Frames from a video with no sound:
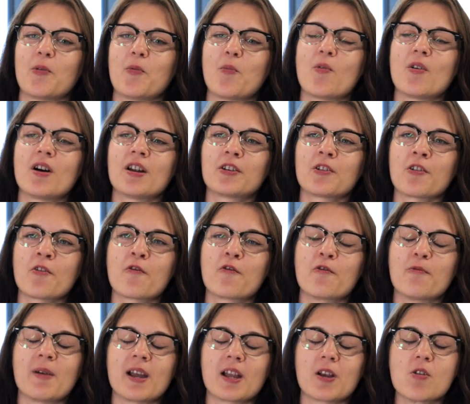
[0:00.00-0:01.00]
One of
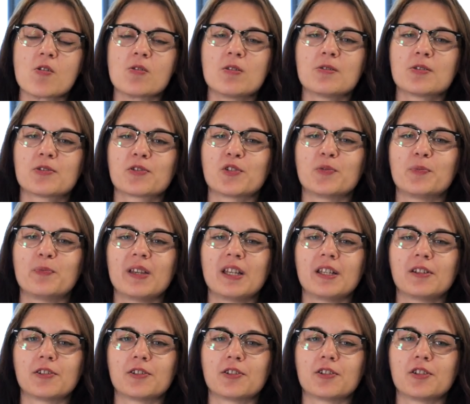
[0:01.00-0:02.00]
my goals would be
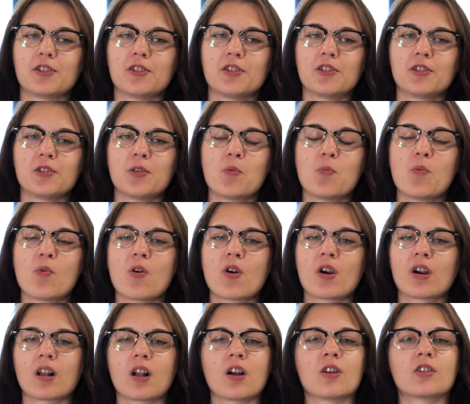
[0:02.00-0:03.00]
to
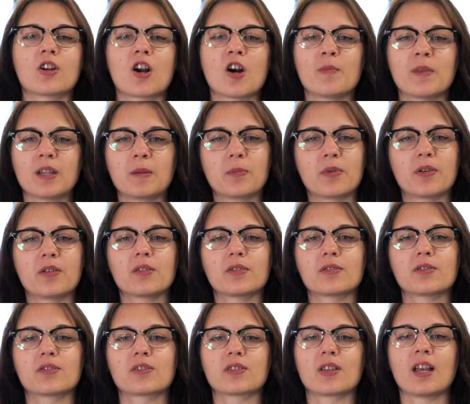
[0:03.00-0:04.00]
work on comic
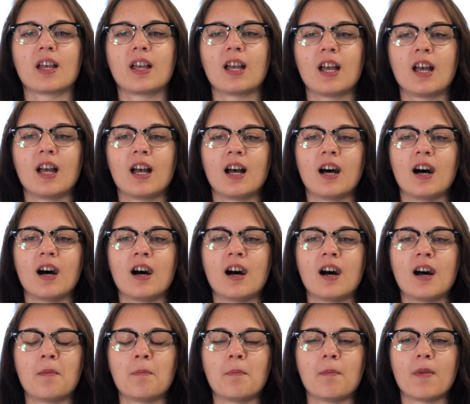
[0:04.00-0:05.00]
books,
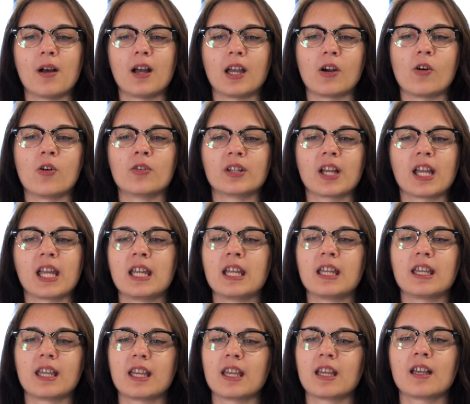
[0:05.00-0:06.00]
on
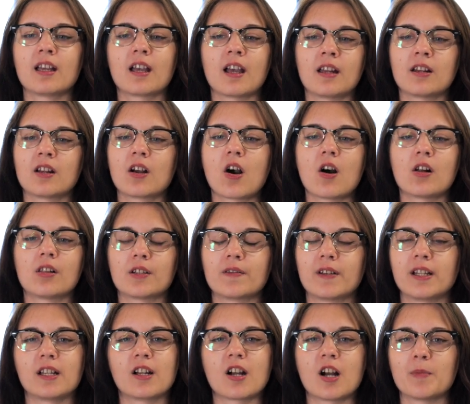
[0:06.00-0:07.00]
inking and
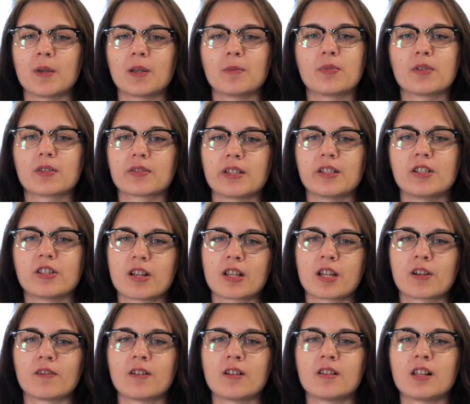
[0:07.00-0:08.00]
coloring comic books in
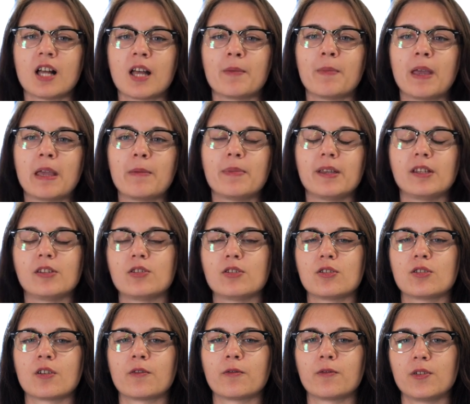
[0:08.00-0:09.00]
general, and maybe
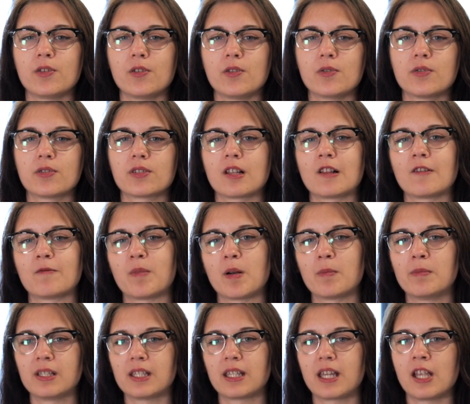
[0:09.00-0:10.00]
do a few
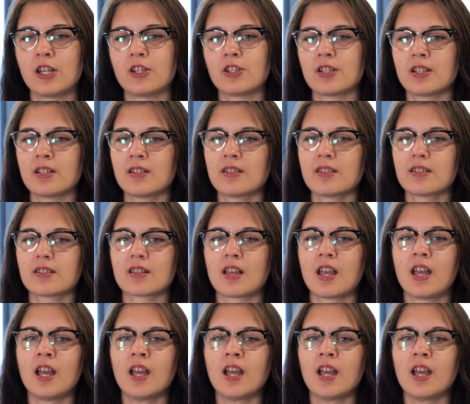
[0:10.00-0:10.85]
self-publications.